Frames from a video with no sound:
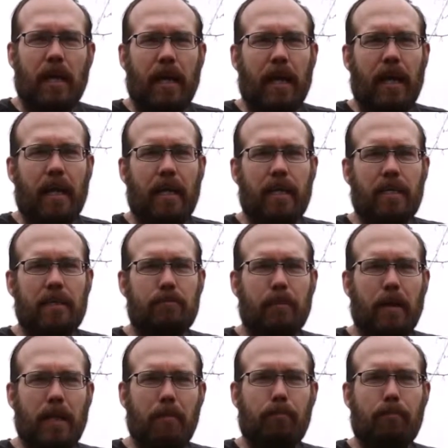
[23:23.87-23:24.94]
and get as
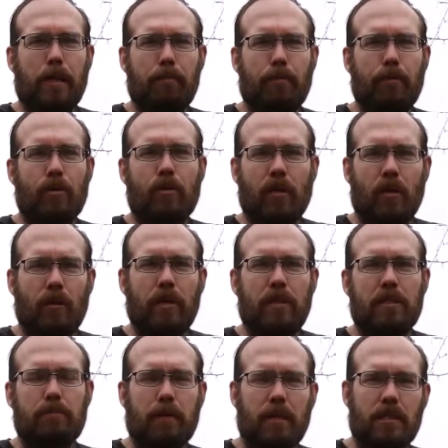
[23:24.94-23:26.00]
many people growing
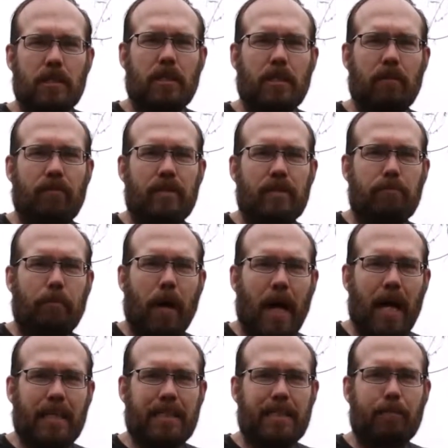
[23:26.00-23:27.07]
as much stuff as
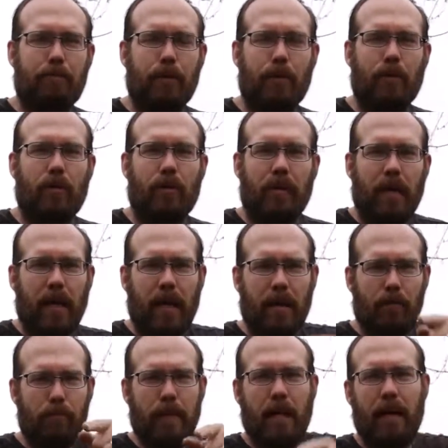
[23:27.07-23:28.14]
possible.
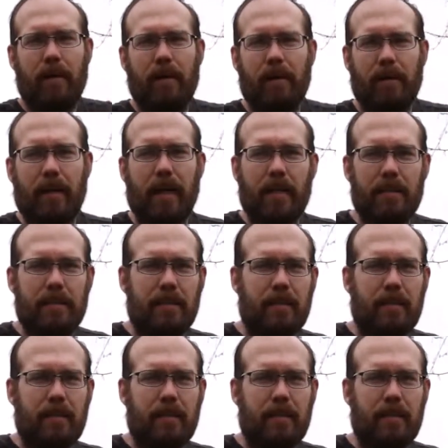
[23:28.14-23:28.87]
Help me out here, guys.